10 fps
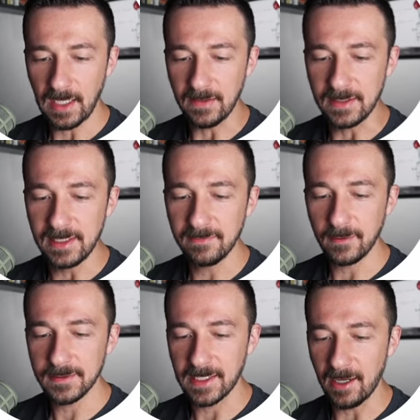and then
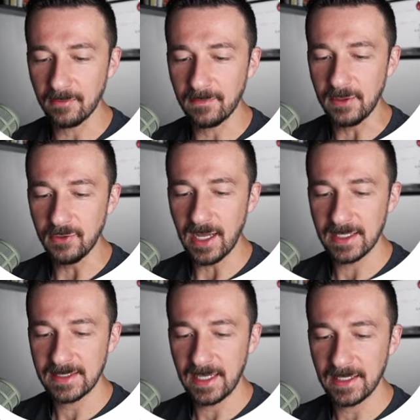default account for new
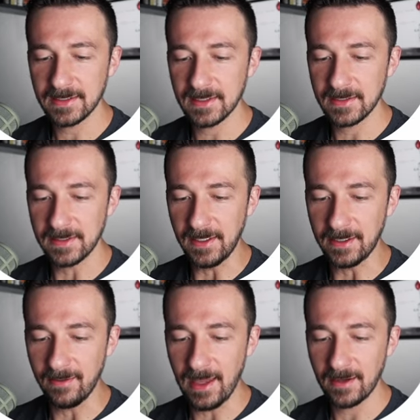contacts,
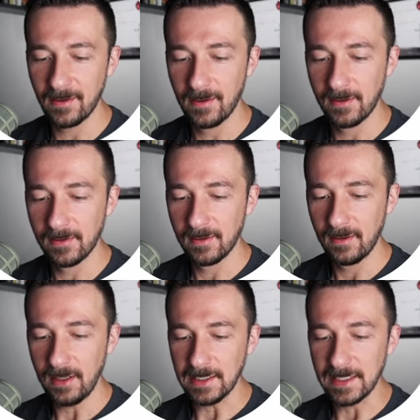select that,
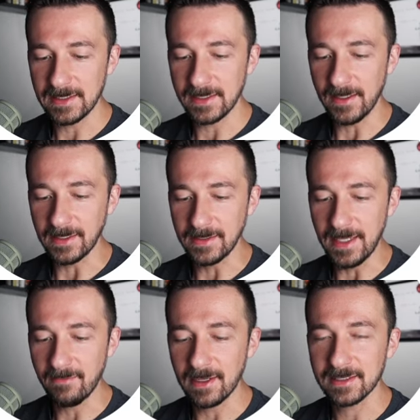and then select
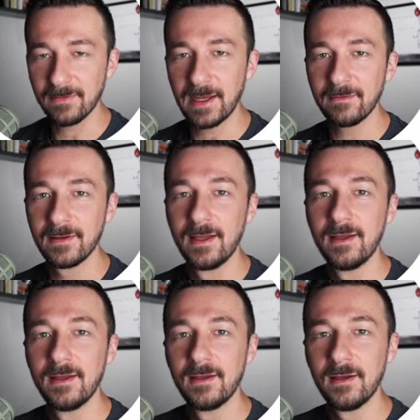DavX5.
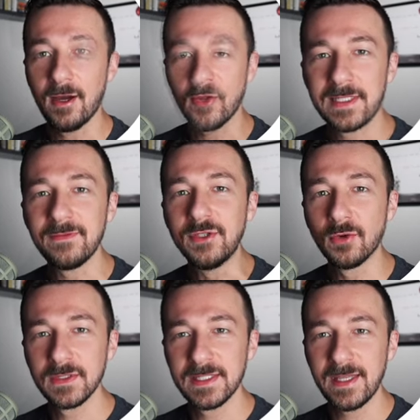Otherwise, if you
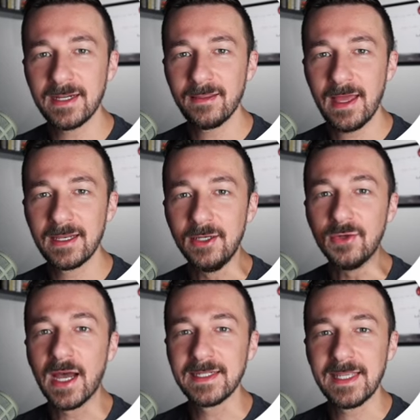don't select that, new
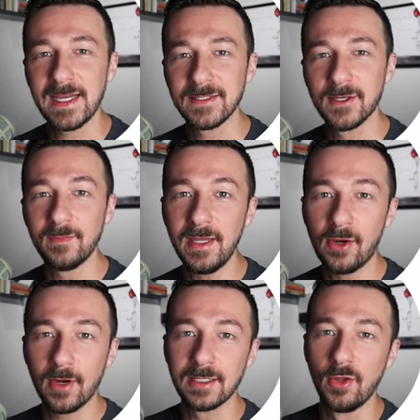contacts could be
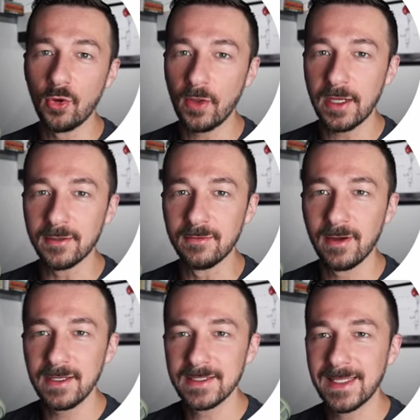created locally on your
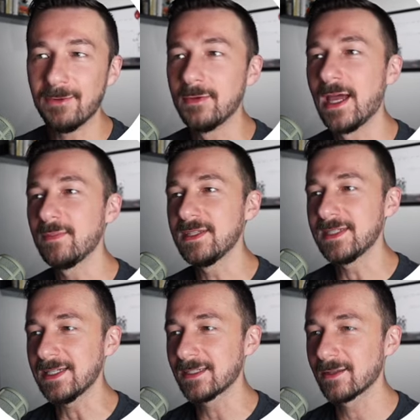device, they will not be
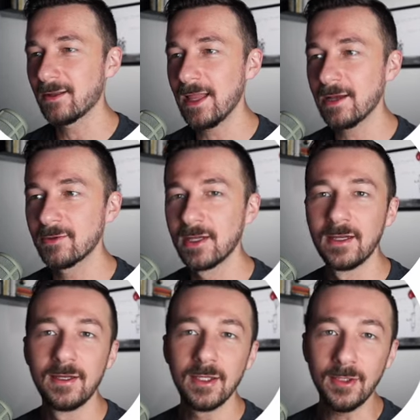synced to the cloud,
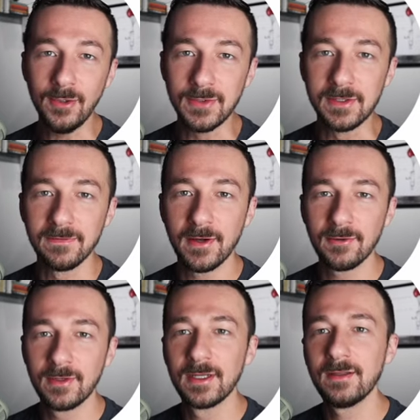you lose your
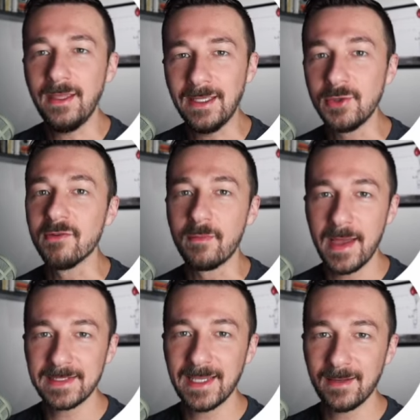phone, and you have a
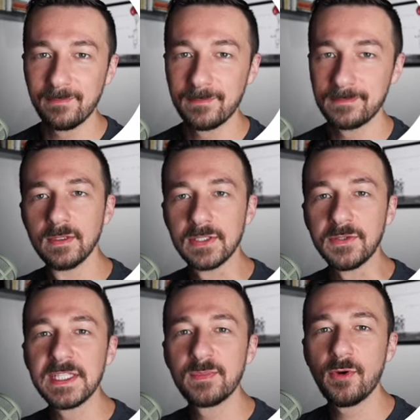bad time. So
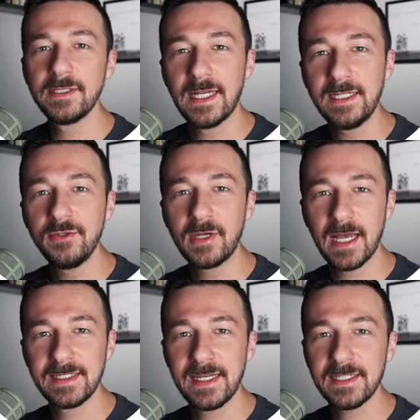at this point, any new
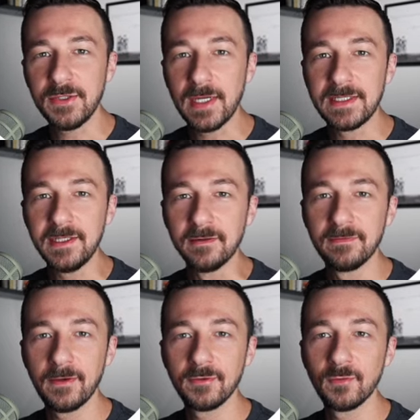contacts you add to your
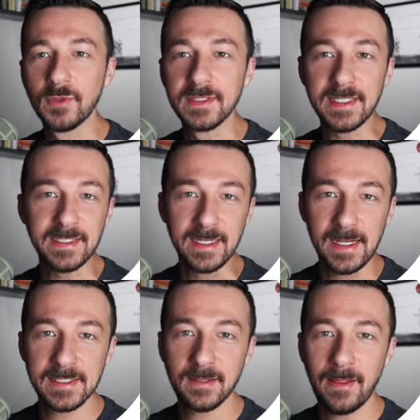phone will sync to
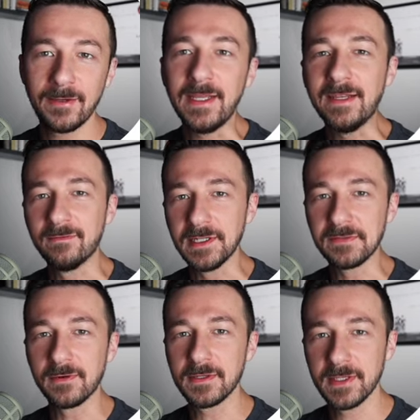Nextcloud and vice
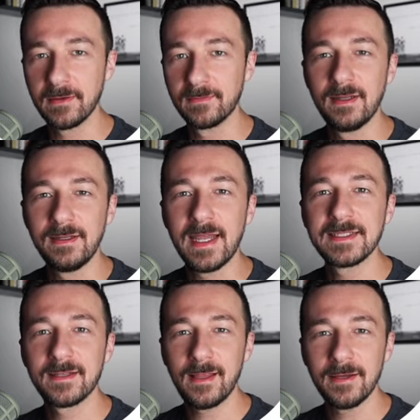versa.
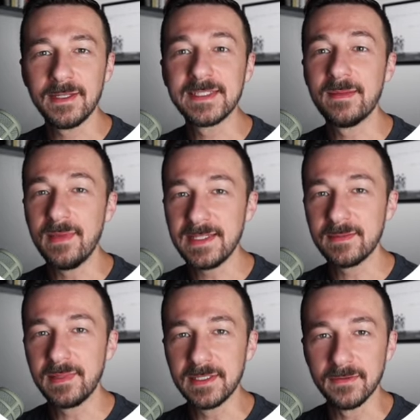Nextcloud is an
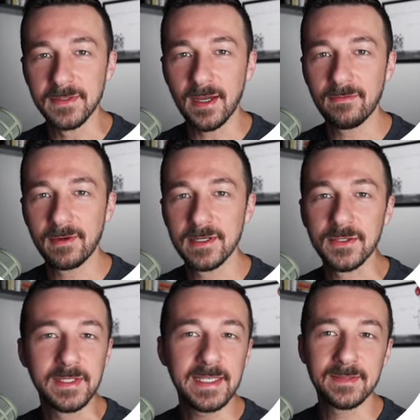amazing piece of software,
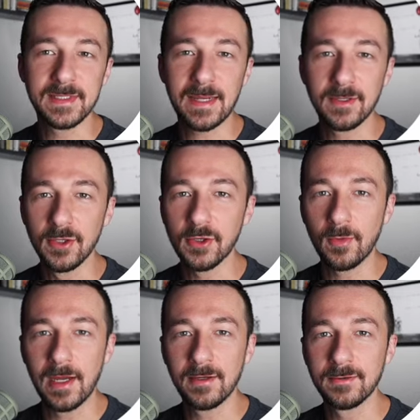so take some time to look
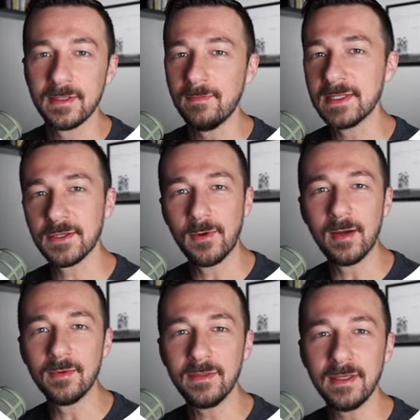around, mess
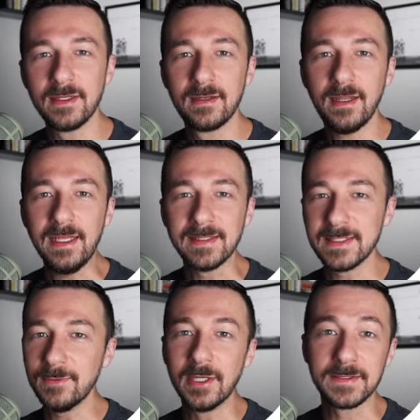around with it, and
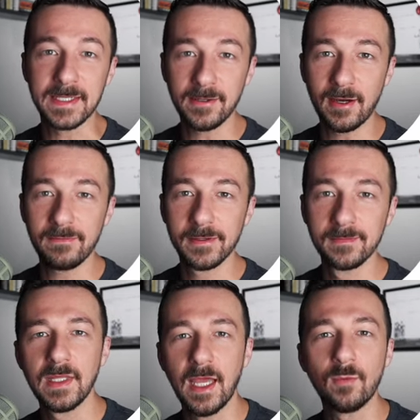see what else it can offer.
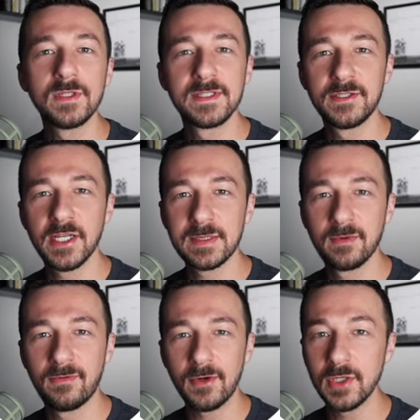I would suggest
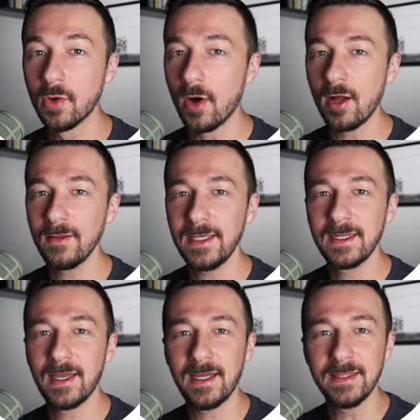before you go all
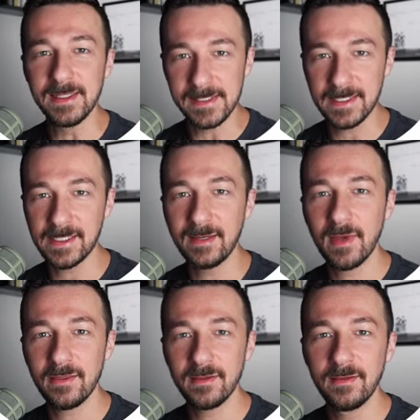in on the syncing
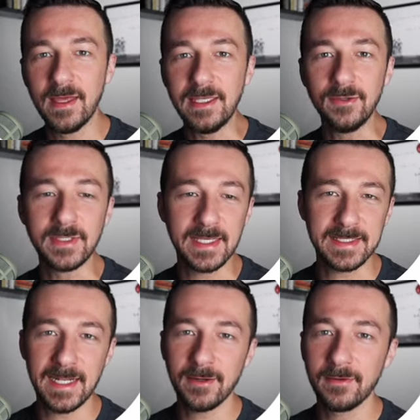method that you
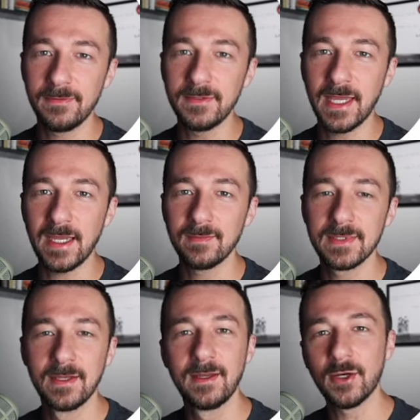test it out a few
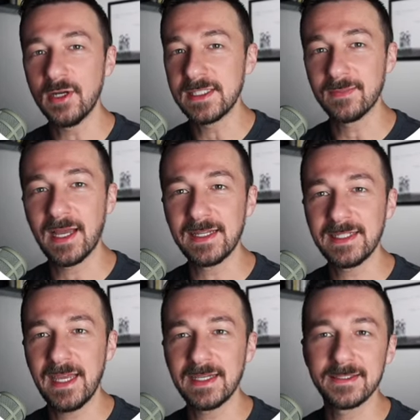times, create some
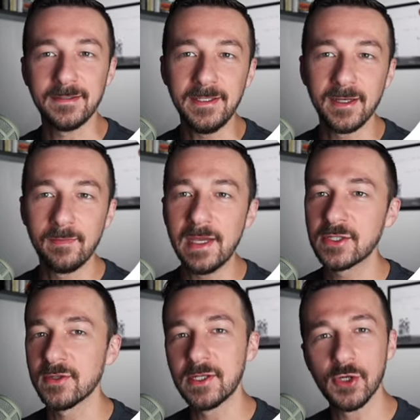contacts, delete them, make
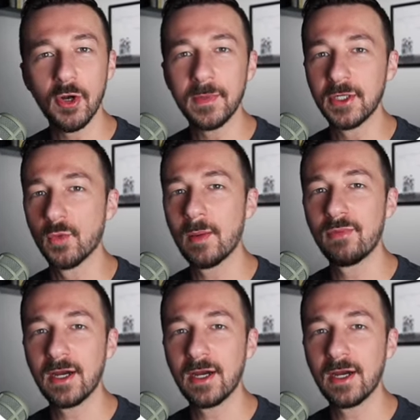sure they show up in your web